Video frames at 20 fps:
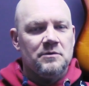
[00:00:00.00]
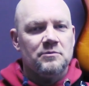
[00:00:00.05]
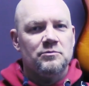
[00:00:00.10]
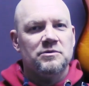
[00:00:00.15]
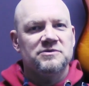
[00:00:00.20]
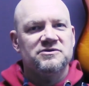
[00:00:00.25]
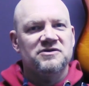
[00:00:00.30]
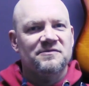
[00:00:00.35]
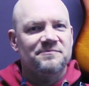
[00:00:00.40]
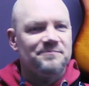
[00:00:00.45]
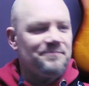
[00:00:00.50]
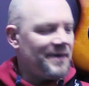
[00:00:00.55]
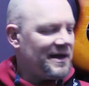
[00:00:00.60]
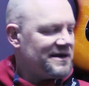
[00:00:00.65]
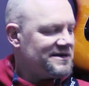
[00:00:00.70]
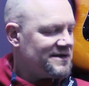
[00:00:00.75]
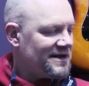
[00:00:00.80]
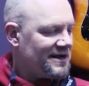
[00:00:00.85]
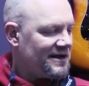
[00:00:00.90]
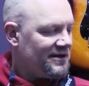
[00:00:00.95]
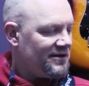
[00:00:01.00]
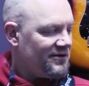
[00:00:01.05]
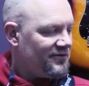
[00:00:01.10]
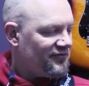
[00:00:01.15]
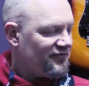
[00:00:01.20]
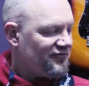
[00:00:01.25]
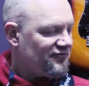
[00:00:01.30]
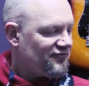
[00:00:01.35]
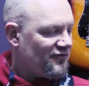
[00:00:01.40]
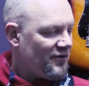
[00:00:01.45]
we're just bending
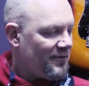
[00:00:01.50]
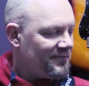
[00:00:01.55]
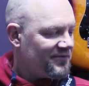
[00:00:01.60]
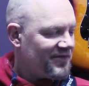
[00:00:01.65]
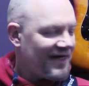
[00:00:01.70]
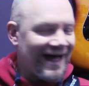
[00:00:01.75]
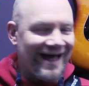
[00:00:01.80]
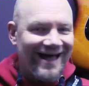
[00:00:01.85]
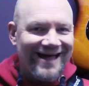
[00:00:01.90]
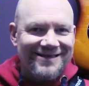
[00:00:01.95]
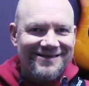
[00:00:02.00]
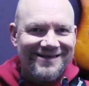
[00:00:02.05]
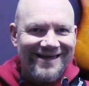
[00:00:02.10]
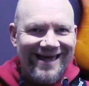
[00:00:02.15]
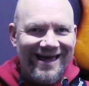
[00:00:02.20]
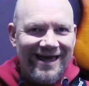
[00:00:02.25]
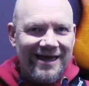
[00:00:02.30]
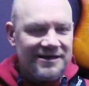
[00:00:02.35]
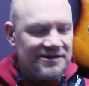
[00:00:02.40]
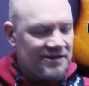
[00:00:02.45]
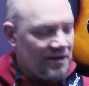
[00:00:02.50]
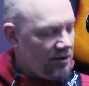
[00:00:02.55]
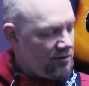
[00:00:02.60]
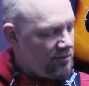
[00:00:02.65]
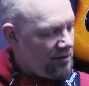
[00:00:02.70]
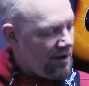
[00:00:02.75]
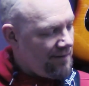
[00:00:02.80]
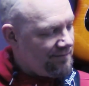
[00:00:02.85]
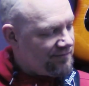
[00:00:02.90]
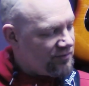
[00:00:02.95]
from that A note
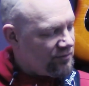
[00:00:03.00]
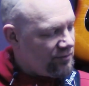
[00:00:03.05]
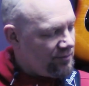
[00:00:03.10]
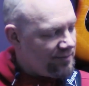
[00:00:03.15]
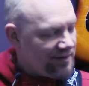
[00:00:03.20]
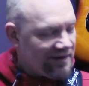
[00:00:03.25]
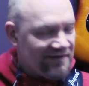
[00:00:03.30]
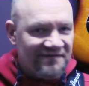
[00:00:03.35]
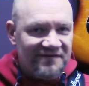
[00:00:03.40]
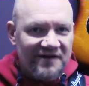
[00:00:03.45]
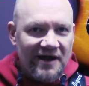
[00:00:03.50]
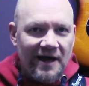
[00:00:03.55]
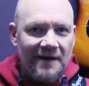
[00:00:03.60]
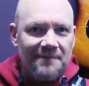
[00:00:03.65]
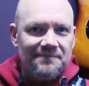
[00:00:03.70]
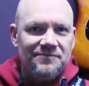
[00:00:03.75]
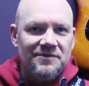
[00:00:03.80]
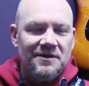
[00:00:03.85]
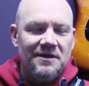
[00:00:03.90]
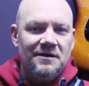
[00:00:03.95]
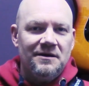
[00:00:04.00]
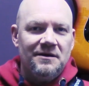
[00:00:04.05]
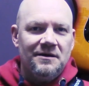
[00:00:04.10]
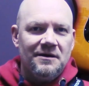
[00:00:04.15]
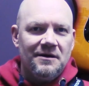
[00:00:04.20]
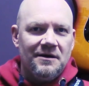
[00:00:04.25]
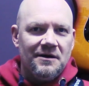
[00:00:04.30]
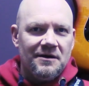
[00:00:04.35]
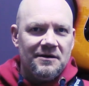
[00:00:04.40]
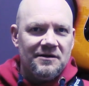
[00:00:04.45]
up to a B flat.
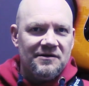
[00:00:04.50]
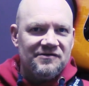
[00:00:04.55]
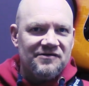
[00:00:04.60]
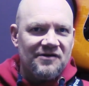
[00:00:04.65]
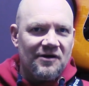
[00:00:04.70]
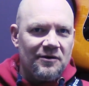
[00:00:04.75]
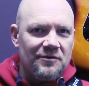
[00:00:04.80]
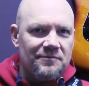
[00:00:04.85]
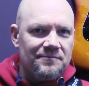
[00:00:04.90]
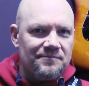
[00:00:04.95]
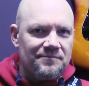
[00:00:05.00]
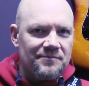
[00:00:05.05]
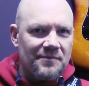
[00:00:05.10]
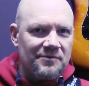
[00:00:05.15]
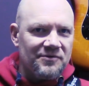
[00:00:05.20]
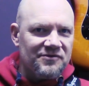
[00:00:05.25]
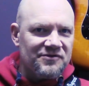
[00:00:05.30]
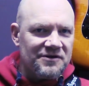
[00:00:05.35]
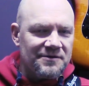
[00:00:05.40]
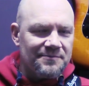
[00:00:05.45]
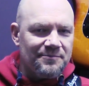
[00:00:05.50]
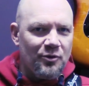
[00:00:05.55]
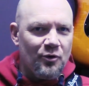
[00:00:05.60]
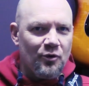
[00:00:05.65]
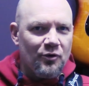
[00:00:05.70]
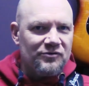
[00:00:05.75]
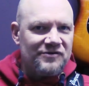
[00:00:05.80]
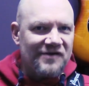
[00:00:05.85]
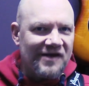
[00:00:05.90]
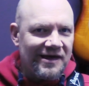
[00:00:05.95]
So I'm just going to
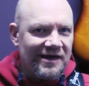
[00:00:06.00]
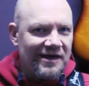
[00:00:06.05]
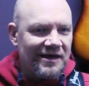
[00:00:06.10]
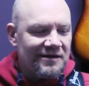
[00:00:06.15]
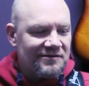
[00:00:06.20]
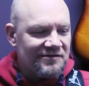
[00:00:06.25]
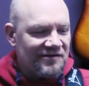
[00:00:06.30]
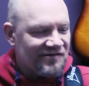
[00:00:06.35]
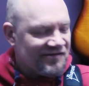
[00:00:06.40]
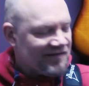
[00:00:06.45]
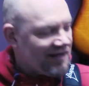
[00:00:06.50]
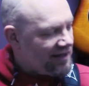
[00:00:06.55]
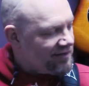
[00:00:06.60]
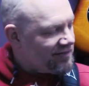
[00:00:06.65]
pause here to say